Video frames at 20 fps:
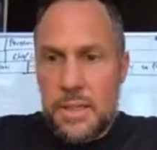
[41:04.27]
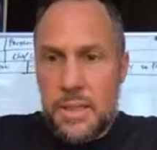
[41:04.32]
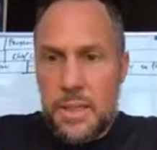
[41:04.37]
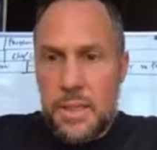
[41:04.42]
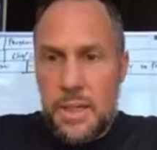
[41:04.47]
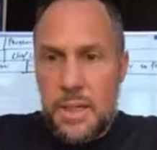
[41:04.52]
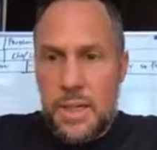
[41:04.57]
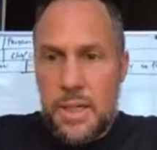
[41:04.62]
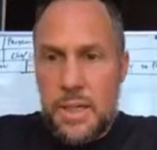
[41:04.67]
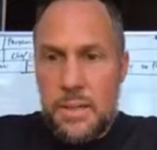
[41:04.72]

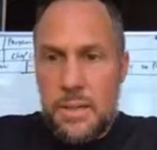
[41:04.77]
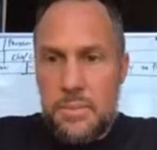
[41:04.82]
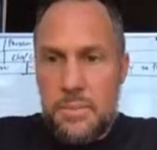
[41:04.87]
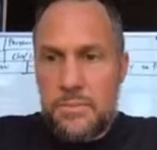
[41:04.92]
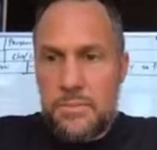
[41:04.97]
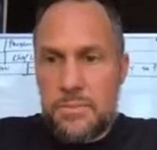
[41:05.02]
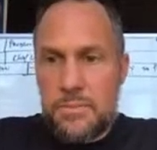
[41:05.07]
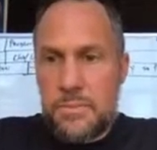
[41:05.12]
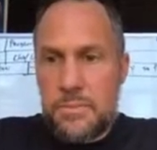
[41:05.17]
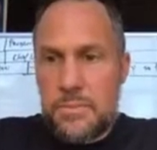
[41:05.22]

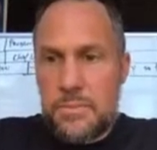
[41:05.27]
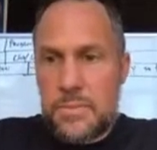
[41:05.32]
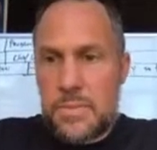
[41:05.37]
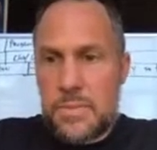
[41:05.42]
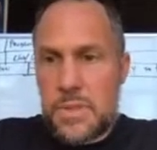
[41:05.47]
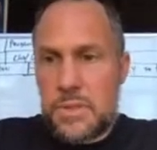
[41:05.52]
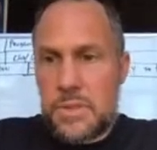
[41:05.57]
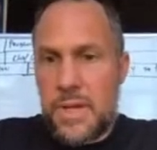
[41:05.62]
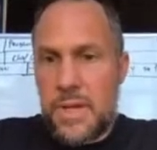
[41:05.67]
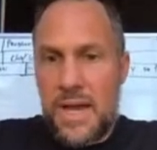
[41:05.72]

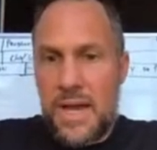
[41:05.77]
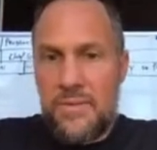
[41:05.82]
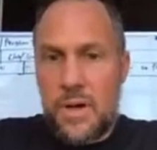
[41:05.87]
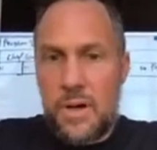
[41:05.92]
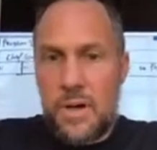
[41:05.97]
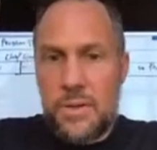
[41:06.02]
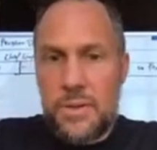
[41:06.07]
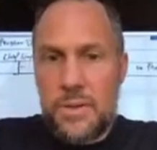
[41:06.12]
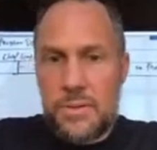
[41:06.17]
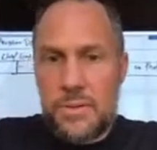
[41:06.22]
So we have
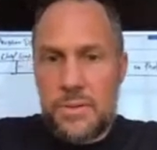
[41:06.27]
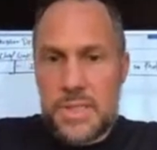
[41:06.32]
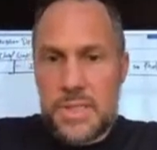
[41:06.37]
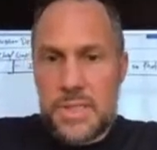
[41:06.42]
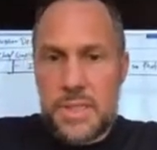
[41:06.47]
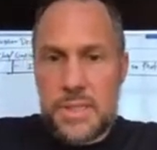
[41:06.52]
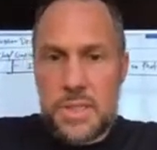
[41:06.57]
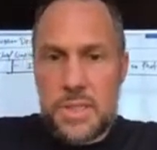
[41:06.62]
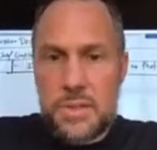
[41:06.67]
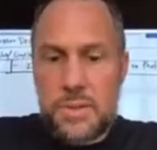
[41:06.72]
all those
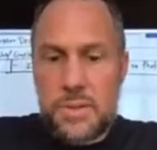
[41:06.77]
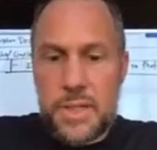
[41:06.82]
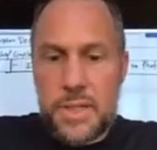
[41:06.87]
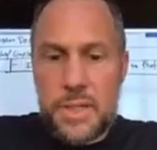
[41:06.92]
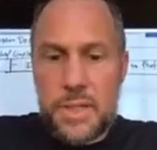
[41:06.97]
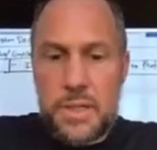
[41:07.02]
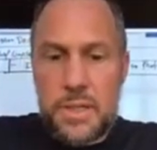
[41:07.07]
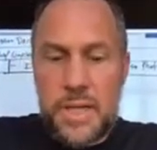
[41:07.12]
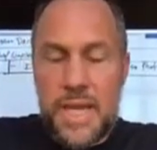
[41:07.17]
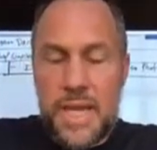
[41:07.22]
things going
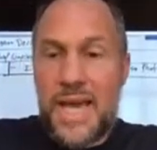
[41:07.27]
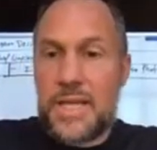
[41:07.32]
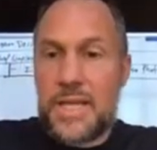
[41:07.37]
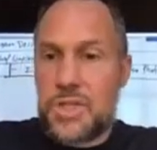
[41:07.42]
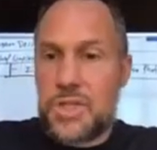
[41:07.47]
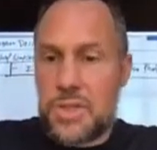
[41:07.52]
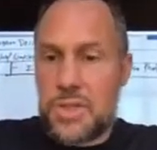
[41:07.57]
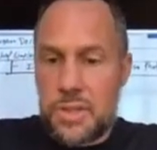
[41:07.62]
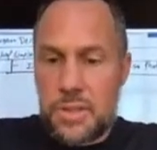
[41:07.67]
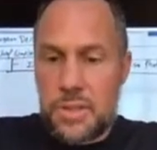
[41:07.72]
on
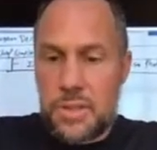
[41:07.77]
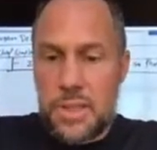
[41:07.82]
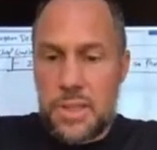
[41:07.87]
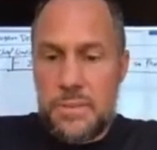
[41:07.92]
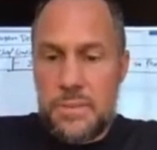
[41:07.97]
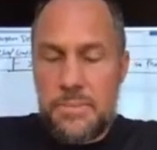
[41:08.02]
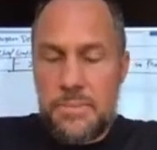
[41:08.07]
externally.